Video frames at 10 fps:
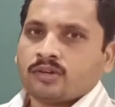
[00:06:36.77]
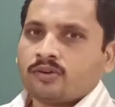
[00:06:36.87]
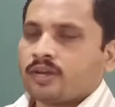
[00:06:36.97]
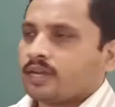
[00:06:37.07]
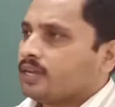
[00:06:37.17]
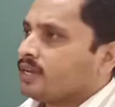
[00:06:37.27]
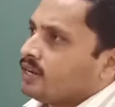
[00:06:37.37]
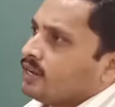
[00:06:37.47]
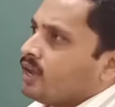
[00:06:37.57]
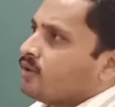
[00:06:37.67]
Okay,
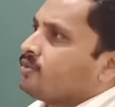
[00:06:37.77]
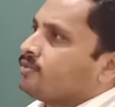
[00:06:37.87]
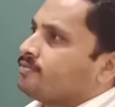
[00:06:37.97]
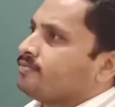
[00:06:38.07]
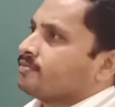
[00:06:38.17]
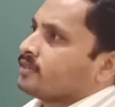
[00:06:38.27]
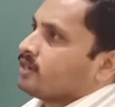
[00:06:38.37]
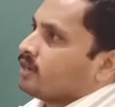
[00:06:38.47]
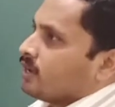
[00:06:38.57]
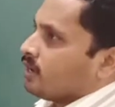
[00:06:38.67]
now
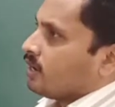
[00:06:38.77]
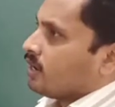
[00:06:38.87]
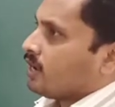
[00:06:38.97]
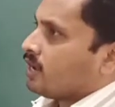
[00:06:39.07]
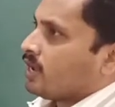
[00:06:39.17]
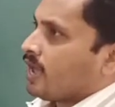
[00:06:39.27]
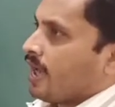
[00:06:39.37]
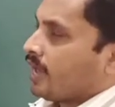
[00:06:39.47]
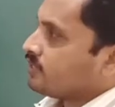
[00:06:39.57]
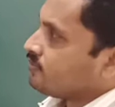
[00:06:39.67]

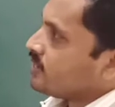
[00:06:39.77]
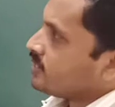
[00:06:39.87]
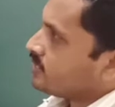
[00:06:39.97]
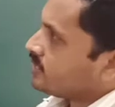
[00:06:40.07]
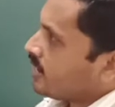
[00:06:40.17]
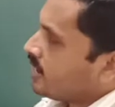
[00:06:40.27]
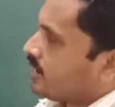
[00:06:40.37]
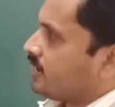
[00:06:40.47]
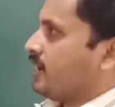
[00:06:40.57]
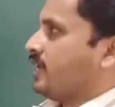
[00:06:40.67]
as we say
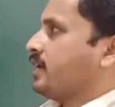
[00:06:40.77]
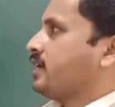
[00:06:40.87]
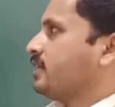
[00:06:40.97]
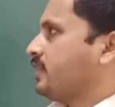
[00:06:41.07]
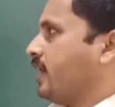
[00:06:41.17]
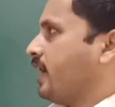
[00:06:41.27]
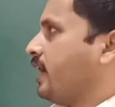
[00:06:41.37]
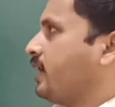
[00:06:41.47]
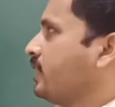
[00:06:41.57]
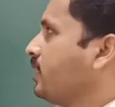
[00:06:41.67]
earlier
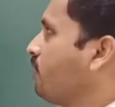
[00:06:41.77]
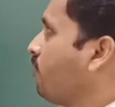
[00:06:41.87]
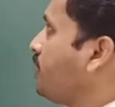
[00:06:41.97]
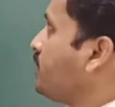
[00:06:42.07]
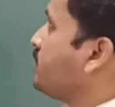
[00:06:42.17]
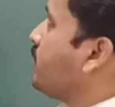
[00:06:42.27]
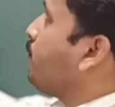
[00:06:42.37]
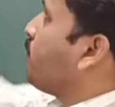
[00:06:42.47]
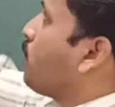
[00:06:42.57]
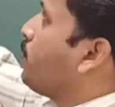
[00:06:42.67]
that what is the
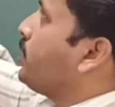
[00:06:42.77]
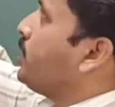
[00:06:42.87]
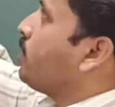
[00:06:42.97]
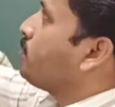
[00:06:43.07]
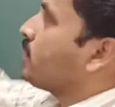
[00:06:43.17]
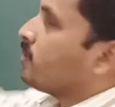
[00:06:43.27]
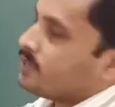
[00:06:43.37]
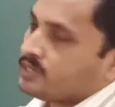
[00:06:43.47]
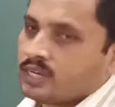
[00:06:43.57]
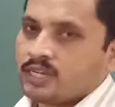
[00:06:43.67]
property of
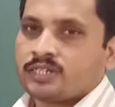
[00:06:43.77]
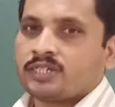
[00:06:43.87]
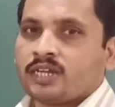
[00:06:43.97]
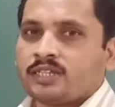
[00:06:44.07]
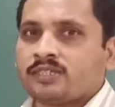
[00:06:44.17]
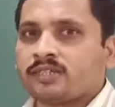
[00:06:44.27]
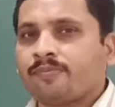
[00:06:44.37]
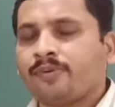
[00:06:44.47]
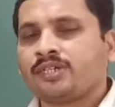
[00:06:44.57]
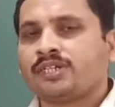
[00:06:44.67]
surface tension?
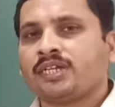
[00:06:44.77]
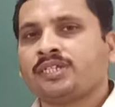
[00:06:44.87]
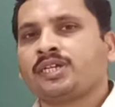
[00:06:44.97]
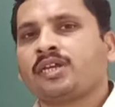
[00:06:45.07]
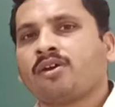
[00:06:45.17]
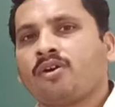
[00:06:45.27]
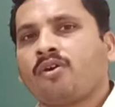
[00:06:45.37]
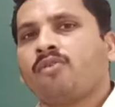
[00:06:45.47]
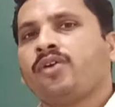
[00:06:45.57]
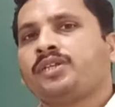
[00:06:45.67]
Surface tension
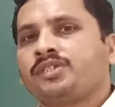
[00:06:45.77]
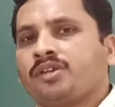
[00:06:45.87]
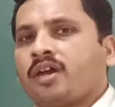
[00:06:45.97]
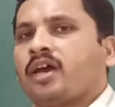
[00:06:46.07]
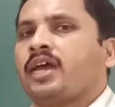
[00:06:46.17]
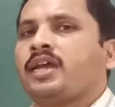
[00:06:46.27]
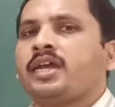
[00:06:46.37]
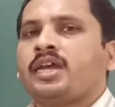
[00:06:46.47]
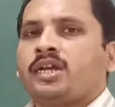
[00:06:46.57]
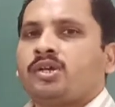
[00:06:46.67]
always try
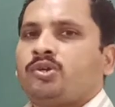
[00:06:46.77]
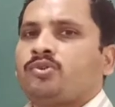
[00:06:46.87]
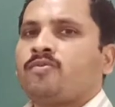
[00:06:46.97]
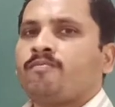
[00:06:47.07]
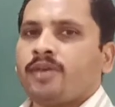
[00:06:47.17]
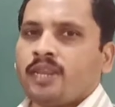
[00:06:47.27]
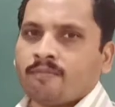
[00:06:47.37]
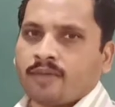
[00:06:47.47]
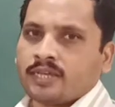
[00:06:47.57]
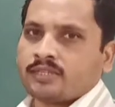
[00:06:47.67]
to
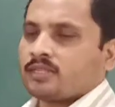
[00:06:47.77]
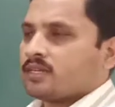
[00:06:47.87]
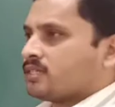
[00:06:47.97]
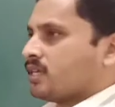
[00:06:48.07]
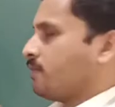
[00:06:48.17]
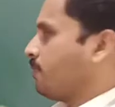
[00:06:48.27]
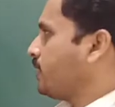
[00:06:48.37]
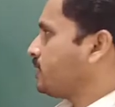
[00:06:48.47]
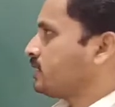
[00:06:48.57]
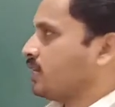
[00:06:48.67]
minimize the
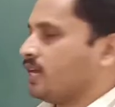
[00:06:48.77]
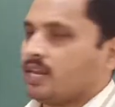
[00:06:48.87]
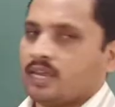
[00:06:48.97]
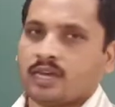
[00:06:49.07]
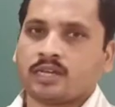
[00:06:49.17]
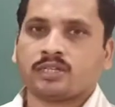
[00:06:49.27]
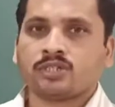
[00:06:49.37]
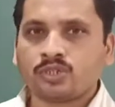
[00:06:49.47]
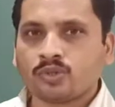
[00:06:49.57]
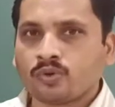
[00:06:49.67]
surface area.
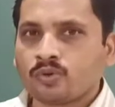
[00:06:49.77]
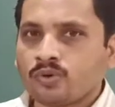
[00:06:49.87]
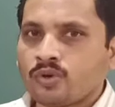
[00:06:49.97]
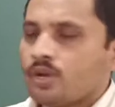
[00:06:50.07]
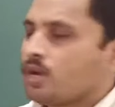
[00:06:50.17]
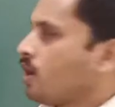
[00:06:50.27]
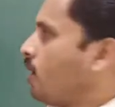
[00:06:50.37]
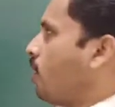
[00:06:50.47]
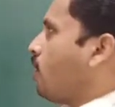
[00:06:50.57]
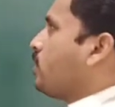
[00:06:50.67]
So
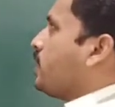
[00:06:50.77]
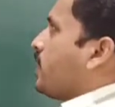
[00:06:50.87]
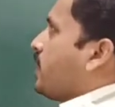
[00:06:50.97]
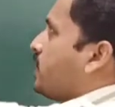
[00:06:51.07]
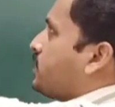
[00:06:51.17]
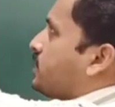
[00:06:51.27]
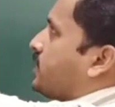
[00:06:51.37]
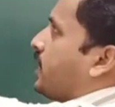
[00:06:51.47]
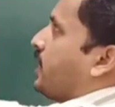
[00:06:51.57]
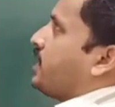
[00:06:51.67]
on each
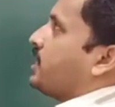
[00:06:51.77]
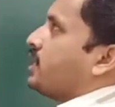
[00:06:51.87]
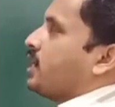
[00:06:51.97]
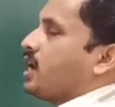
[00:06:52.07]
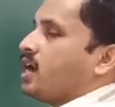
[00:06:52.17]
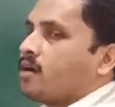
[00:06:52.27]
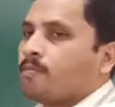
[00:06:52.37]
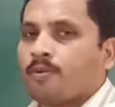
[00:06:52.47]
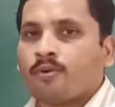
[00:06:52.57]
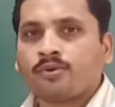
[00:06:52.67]
side
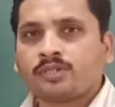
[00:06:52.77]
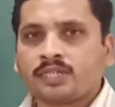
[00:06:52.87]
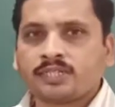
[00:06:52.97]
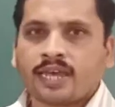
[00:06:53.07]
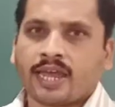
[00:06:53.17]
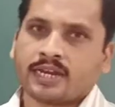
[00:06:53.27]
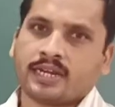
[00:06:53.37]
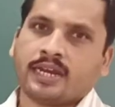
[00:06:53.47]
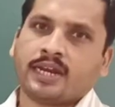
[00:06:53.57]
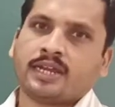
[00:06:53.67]
a force is
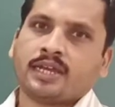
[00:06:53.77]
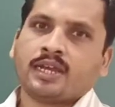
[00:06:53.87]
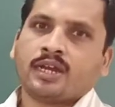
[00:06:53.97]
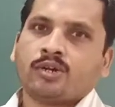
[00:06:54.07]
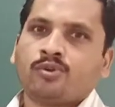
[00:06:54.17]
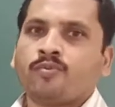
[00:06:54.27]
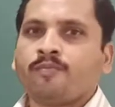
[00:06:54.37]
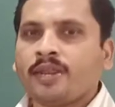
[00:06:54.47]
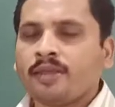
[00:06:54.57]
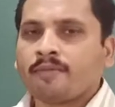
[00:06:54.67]
acted to
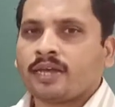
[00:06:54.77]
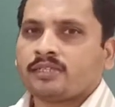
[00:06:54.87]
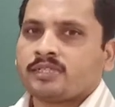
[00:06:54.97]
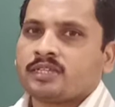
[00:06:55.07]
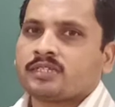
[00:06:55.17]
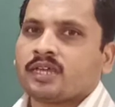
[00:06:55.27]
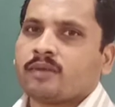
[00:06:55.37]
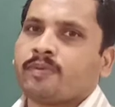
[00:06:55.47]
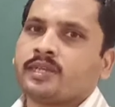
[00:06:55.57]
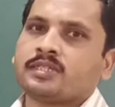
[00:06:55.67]
minimize the
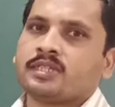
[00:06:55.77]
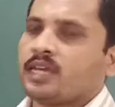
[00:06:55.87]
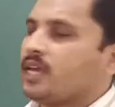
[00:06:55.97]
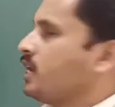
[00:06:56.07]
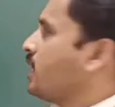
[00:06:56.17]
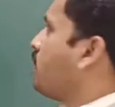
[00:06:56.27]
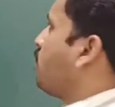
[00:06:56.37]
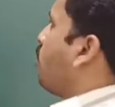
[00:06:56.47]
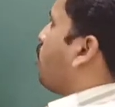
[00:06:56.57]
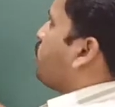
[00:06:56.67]
surface area
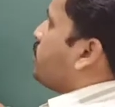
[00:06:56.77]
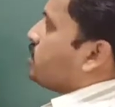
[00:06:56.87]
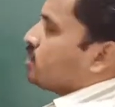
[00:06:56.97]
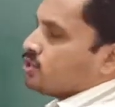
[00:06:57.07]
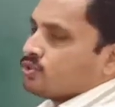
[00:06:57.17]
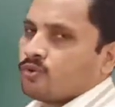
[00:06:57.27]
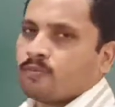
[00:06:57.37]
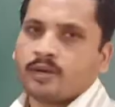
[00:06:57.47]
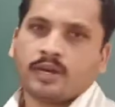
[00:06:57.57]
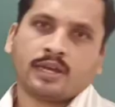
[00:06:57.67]
of this
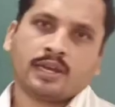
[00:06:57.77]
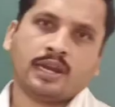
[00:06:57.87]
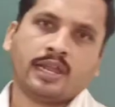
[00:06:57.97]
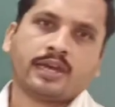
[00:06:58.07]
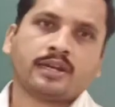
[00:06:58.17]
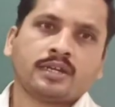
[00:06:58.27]
soap layer.